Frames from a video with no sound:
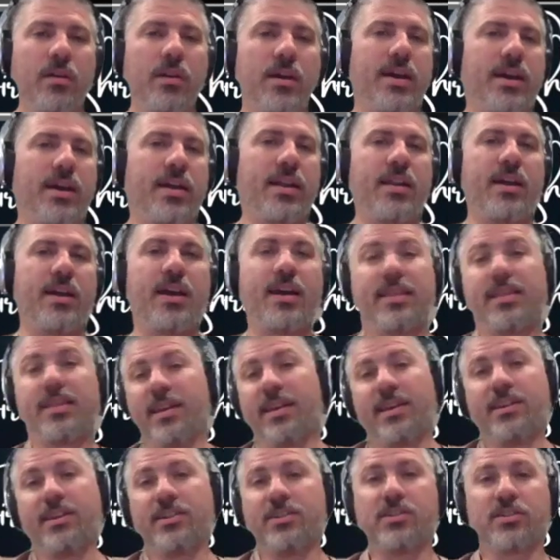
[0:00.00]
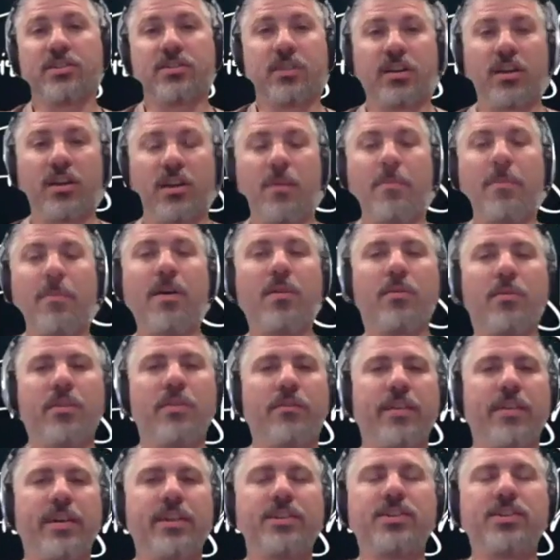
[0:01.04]
And I think he's just going to come out with a
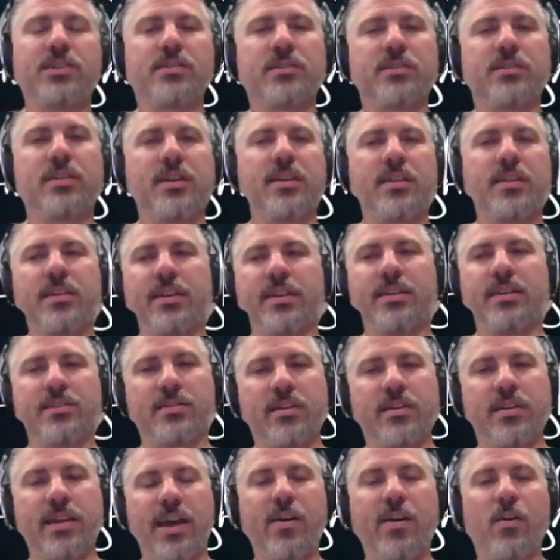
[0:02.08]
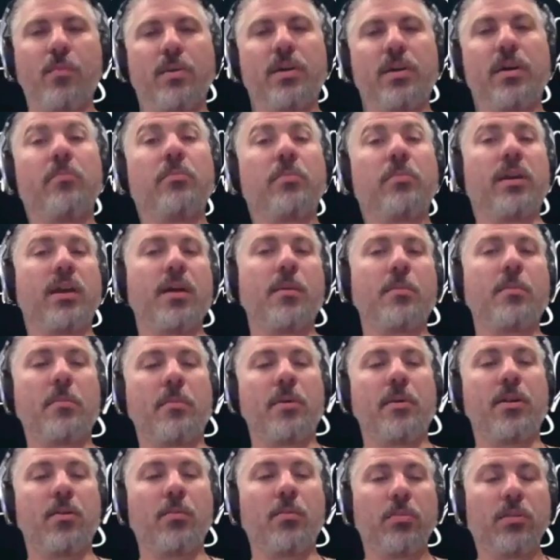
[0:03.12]
vengeance, and I think it's going to help him become a
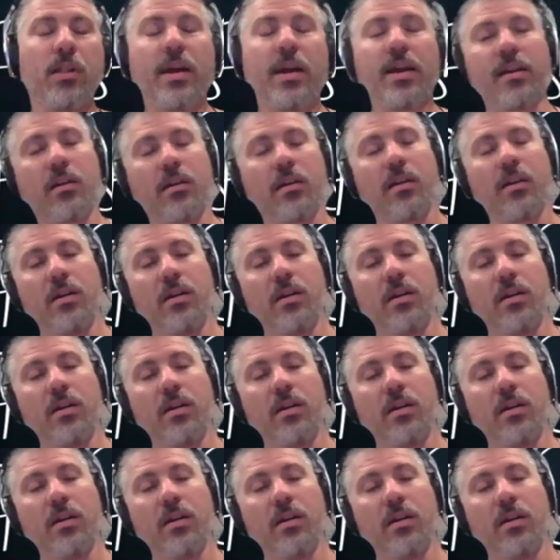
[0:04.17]
better player.